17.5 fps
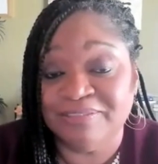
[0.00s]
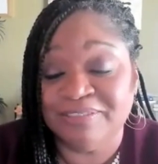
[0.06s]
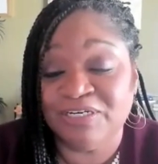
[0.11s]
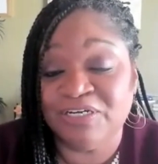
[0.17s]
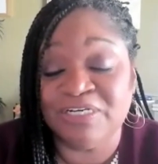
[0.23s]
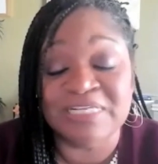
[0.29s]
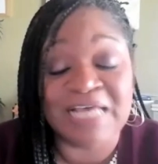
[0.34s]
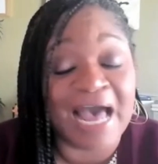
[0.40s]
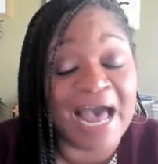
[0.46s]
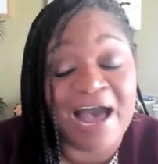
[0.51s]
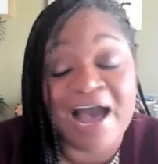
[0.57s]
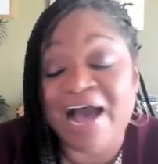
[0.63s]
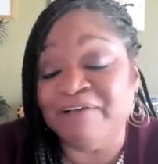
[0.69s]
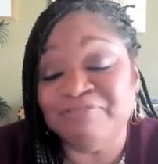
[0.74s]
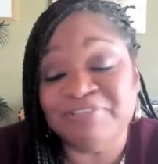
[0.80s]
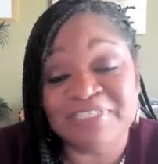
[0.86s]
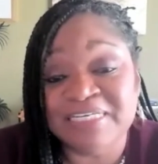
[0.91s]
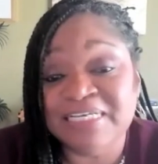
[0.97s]
Cause
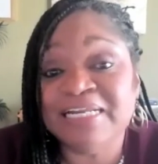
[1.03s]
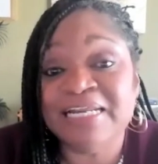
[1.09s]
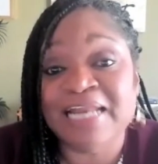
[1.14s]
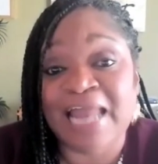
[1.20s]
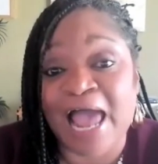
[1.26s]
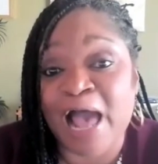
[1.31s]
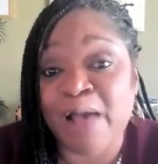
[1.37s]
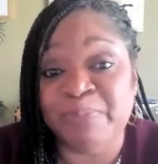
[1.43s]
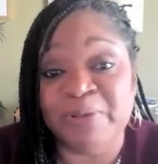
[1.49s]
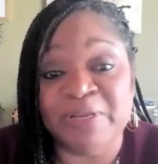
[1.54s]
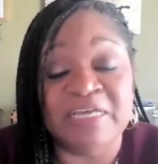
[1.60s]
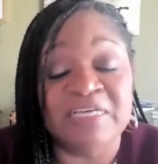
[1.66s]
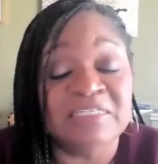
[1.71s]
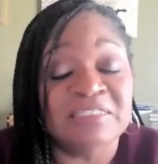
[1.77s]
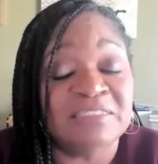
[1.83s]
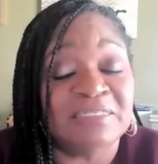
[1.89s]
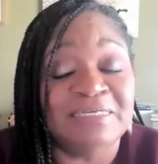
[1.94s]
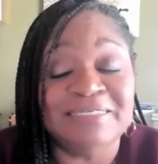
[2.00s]
I've seen it happen.
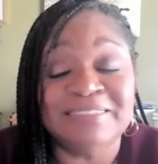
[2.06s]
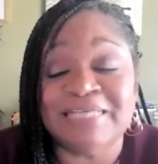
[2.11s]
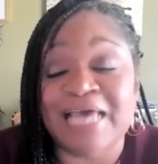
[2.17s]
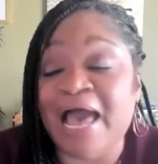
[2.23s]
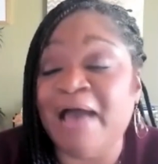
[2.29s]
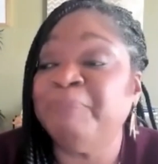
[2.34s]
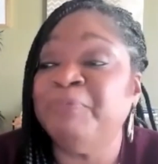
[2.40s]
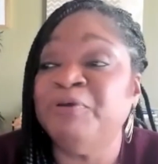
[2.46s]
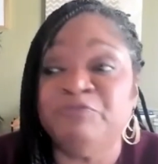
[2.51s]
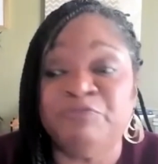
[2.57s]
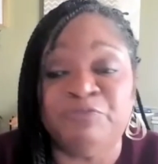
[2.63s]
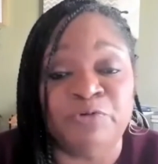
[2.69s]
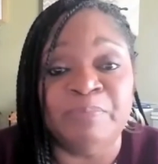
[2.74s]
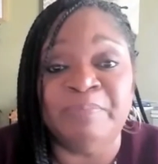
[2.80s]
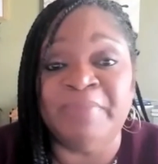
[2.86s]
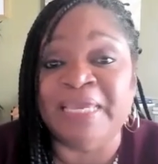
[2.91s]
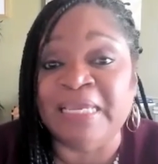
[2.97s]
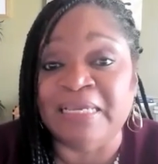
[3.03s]
It's happened for
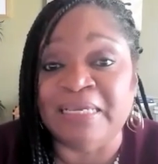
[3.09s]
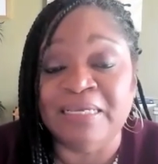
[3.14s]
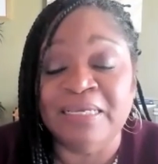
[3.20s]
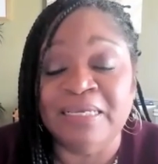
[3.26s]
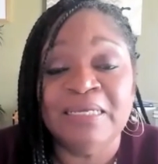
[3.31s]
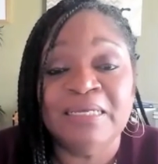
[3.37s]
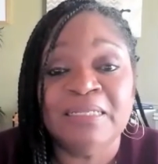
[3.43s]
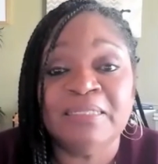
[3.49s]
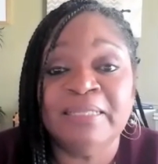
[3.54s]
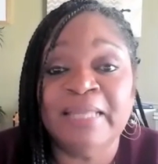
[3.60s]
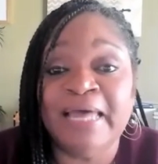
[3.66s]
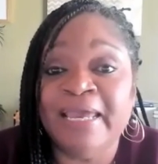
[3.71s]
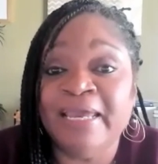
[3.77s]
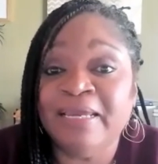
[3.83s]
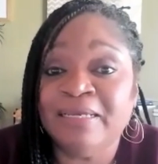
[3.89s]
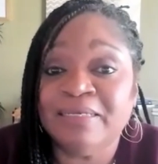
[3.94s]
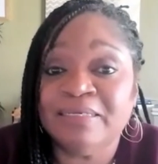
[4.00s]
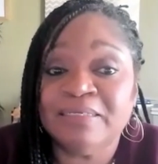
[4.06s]
me.
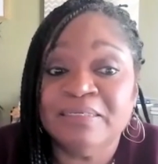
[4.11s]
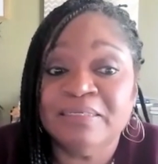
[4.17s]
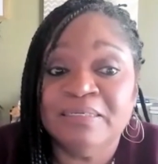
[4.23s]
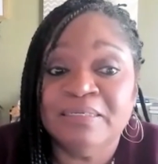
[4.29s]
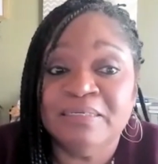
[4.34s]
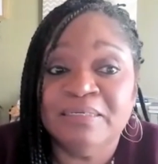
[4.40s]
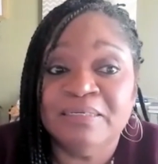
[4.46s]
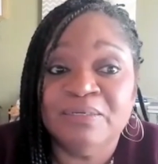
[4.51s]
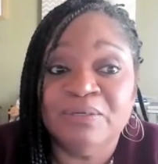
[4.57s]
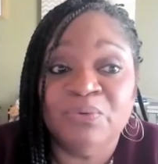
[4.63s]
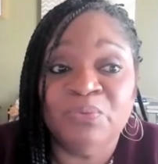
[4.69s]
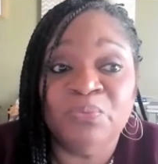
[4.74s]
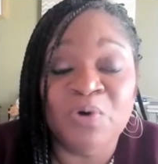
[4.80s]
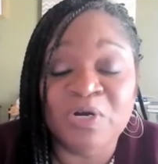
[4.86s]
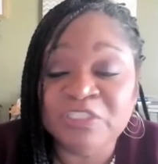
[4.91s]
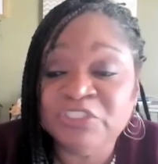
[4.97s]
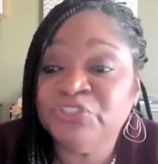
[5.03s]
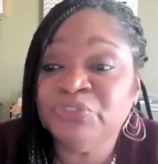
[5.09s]
Like,
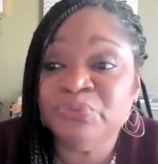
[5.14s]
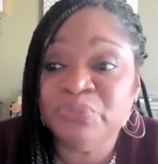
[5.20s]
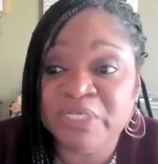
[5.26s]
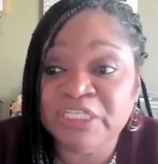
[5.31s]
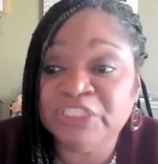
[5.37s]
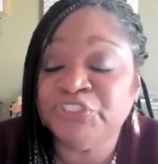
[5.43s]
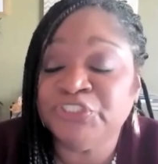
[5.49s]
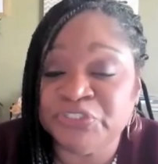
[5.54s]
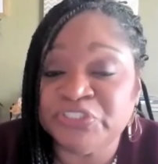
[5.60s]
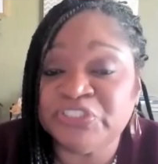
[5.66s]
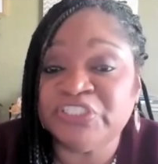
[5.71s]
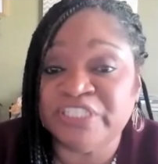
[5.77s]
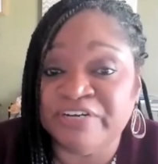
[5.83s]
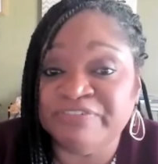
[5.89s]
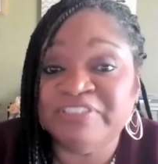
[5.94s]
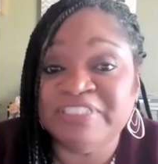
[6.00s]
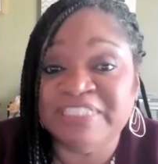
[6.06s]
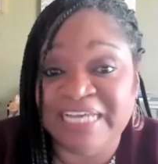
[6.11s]
once you get your
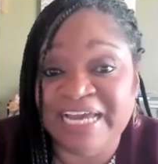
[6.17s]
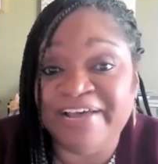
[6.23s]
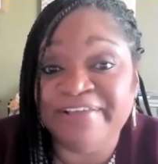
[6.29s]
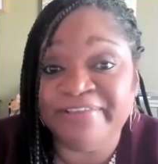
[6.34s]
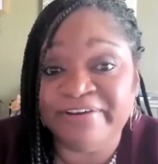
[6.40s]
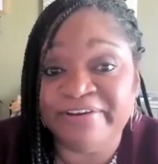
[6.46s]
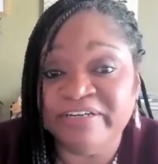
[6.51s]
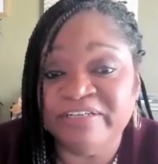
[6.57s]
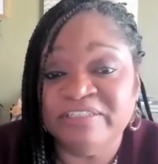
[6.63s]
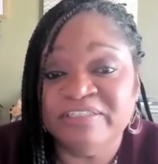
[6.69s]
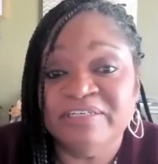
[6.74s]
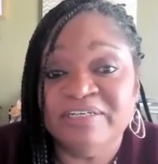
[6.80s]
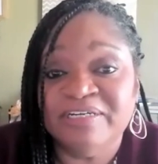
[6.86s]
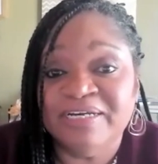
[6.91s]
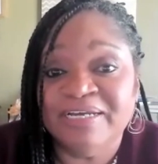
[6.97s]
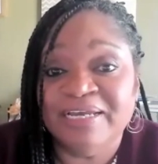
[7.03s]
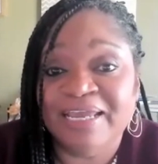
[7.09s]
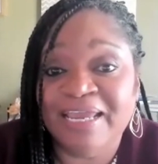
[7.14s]
stuff together
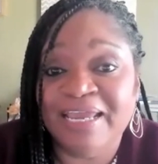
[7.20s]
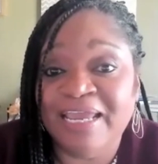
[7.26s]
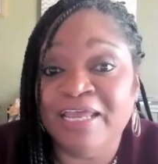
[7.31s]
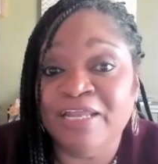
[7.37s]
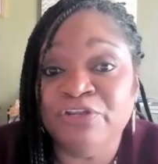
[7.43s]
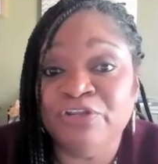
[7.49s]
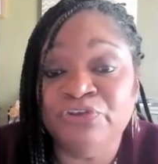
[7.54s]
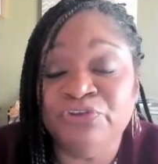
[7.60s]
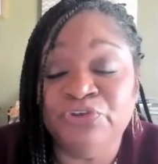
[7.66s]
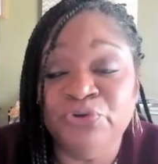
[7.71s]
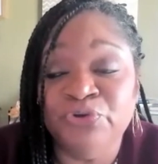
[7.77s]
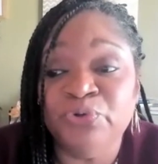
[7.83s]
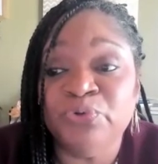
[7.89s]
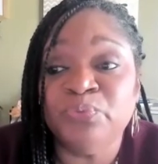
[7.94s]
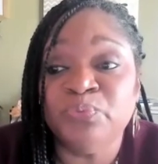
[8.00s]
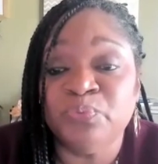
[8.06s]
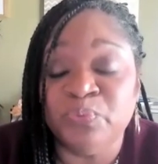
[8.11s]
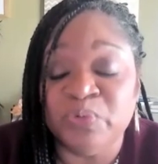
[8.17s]
and you
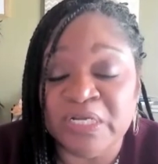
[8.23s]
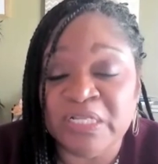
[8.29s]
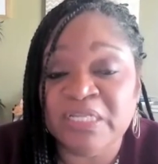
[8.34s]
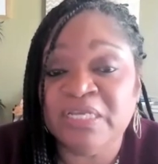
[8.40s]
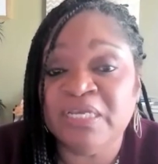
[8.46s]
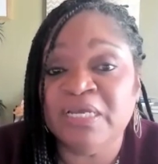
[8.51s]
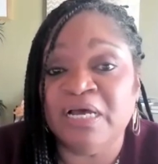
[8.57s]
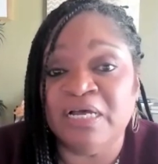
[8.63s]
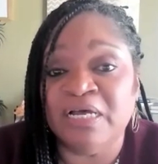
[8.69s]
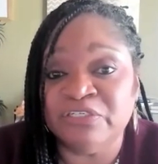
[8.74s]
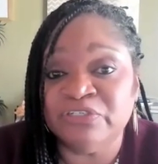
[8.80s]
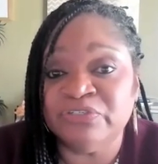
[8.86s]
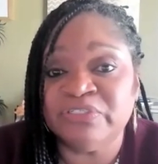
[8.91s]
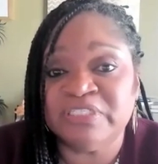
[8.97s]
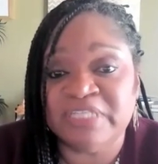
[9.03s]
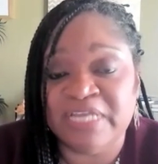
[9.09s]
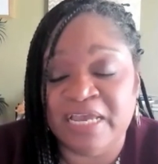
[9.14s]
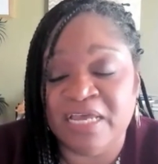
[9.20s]
really
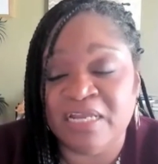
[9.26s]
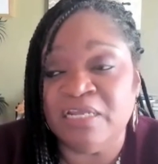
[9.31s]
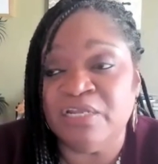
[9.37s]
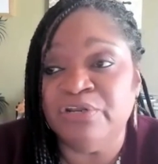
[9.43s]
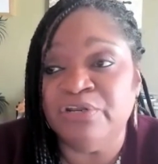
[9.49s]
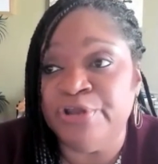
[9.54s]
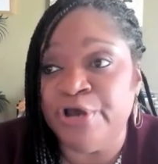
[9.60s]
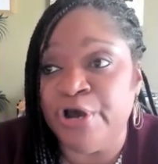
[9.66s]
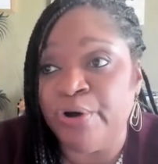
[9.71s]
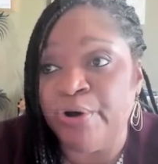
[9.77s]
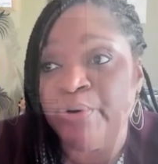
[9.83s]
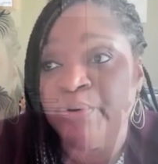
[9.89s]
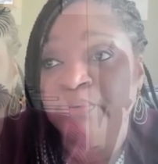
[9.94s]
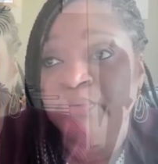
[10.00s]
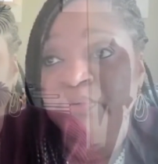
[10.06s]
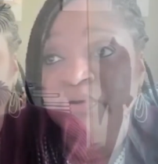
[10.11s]
understand and know